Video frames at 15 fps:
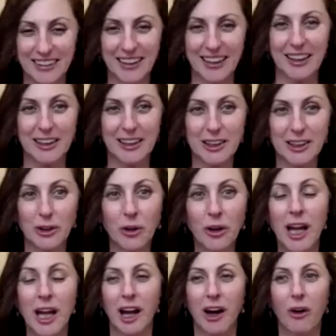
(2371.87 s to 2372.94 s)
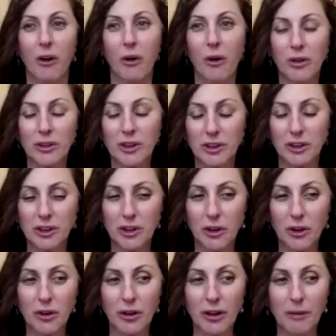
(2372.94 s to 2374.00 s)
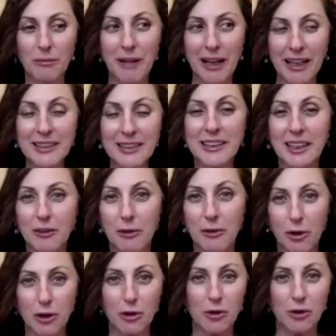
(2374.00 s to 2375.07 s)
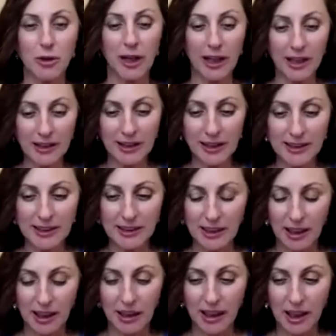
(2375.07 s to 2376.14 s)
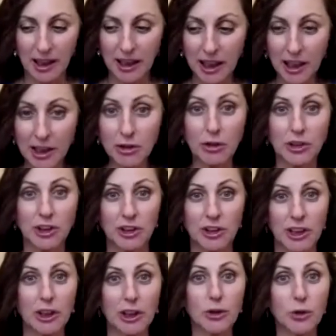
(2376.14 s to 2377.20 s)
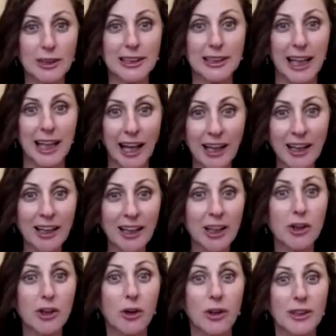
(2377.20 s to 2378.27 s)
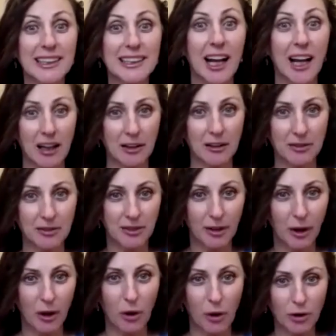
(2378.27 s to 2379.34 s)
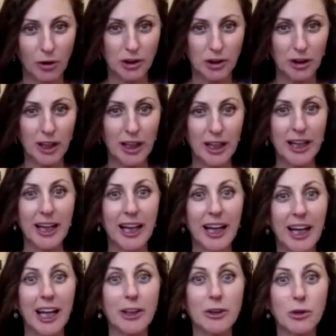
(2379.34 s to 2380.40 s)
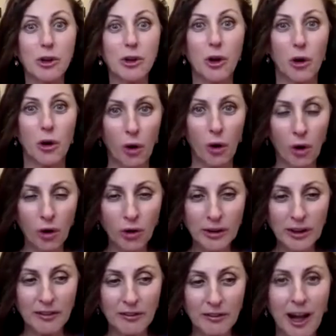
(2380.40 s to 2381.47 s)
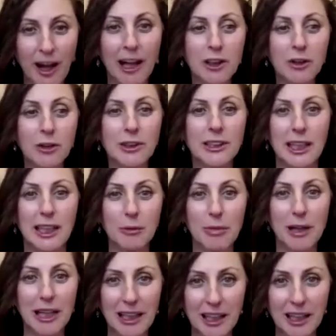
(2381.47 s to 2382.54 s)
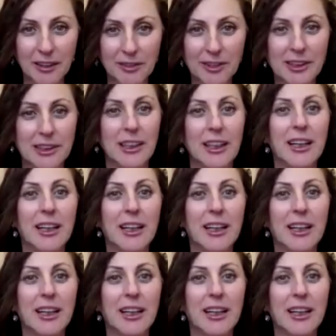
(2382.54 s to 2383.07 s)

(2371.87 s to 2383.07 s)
Yeah. So also so amazing for you eh, in this uh, industry to stay yourself also and to your own values and beliefs,